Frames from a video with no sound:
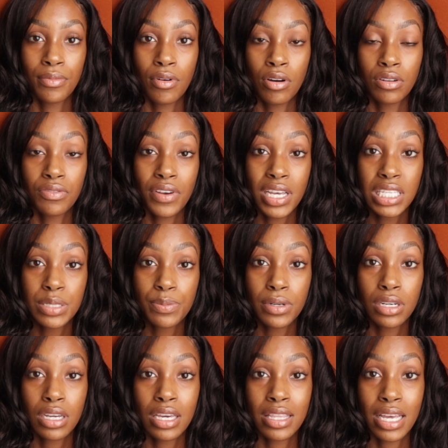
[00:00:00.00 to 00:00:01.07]
on
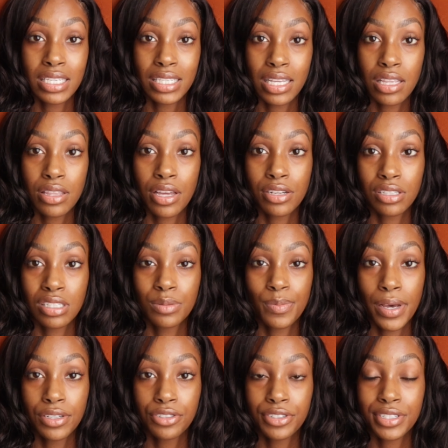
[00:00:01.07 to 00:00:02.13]
Facebook, and they said that there's a
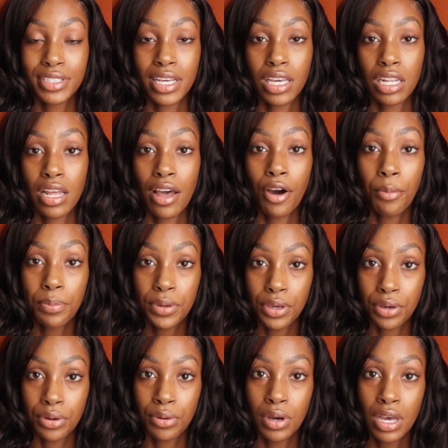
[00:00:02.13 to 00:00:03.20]
specialist that can help you.